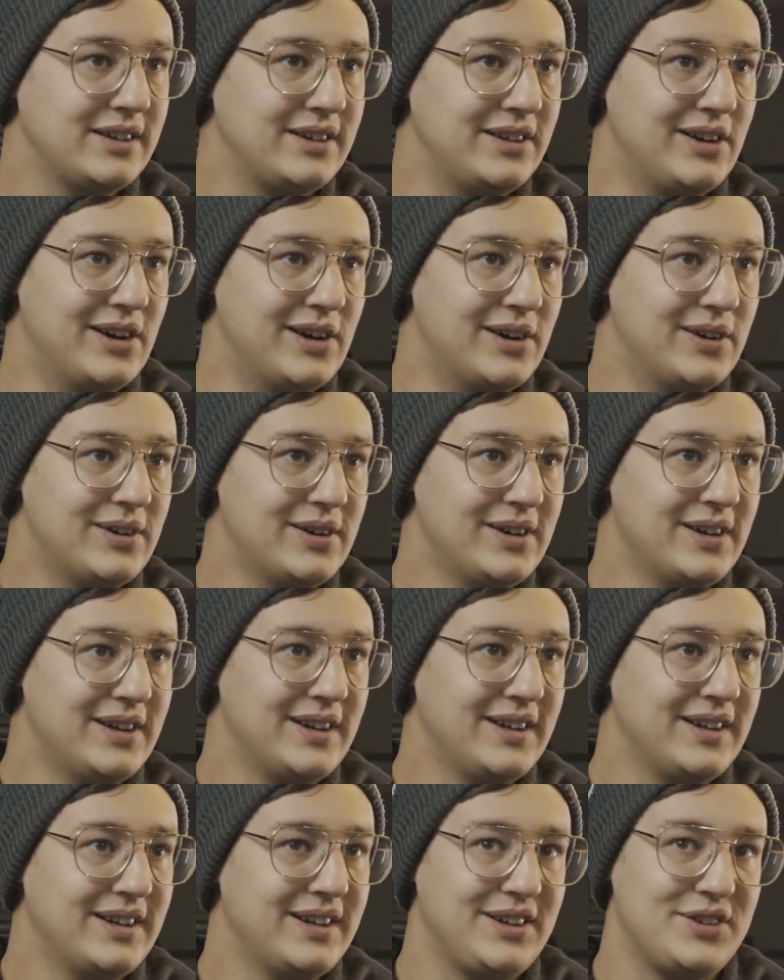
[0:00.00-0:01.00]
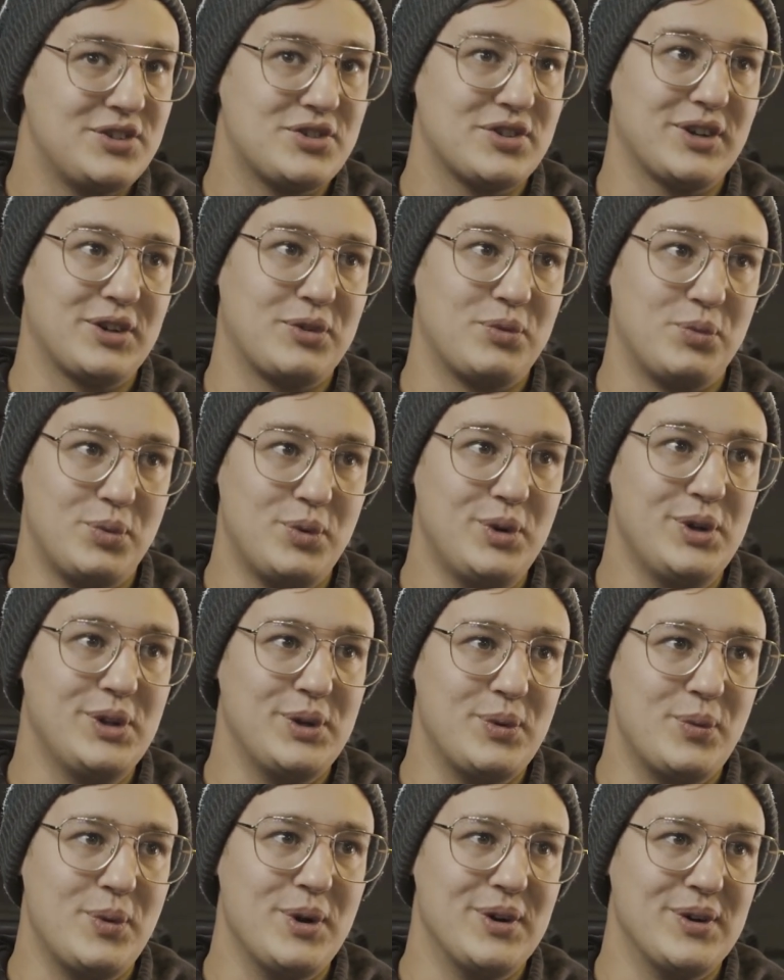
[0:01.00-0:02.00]
It's like
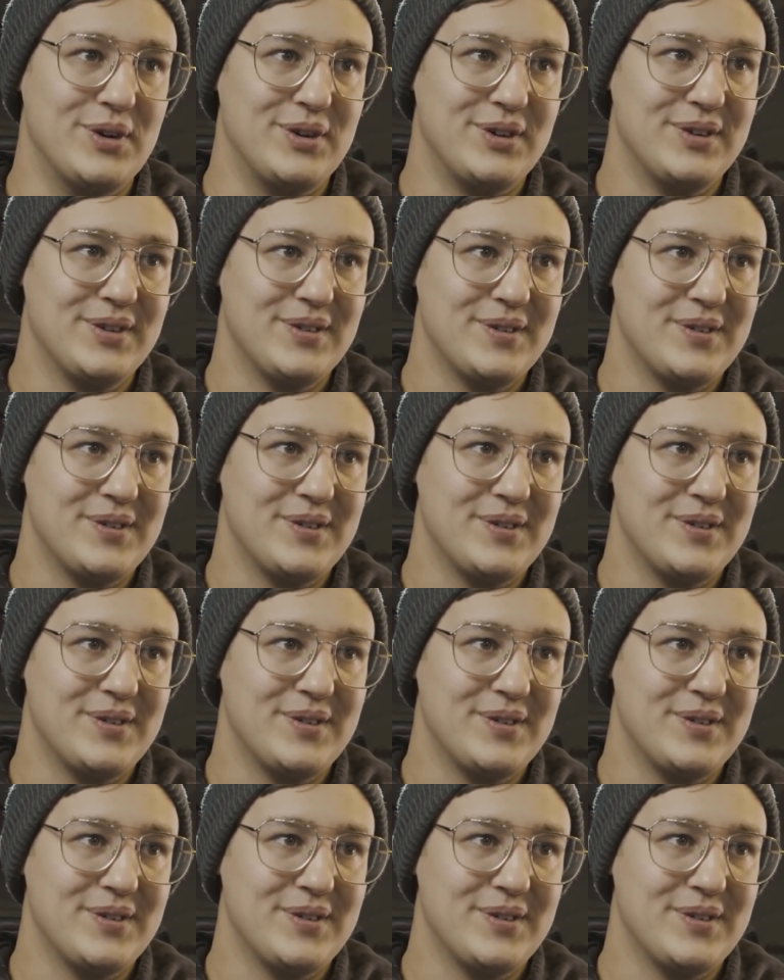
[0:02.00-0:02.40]
really weird.